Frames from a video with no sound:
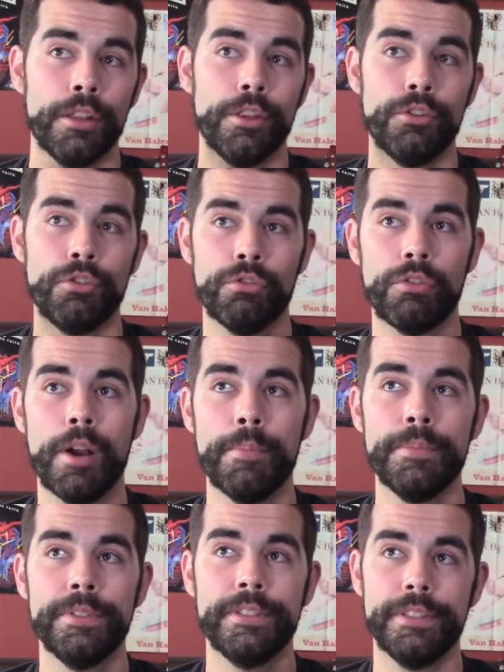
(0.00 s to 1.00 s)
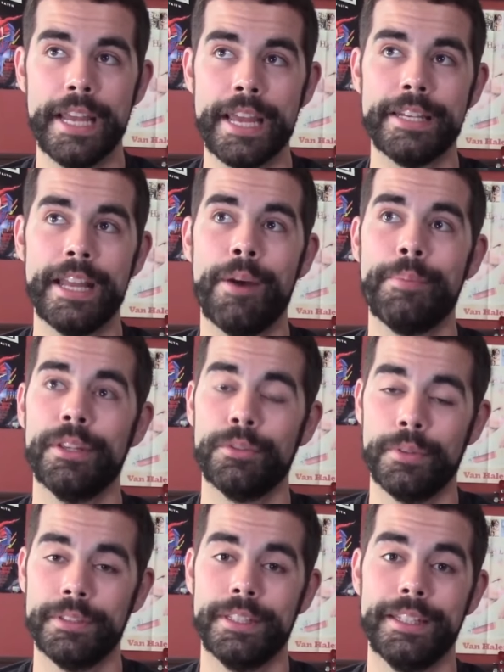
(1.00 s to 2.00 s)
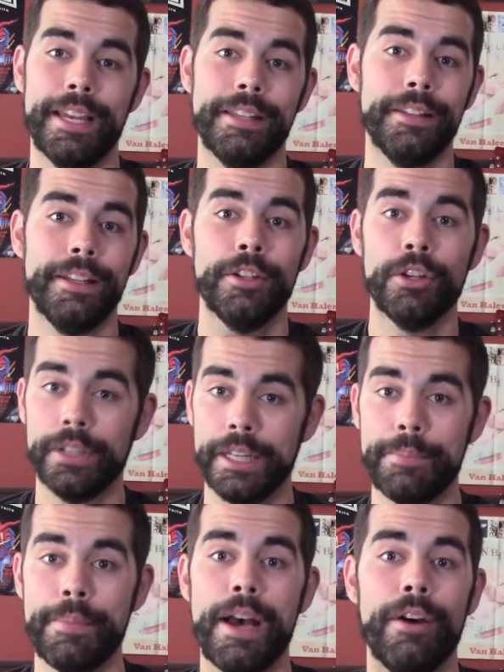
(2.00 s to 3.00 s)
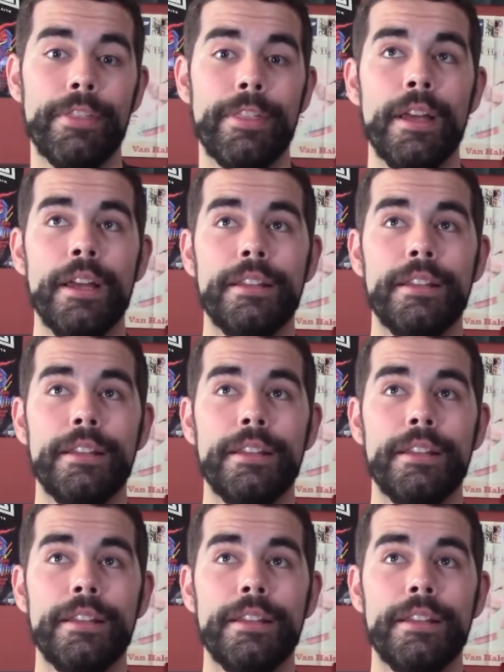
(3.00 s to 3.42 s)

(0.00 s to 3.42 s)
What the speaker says: The drums stand out because, once again, like Hook and Mouth,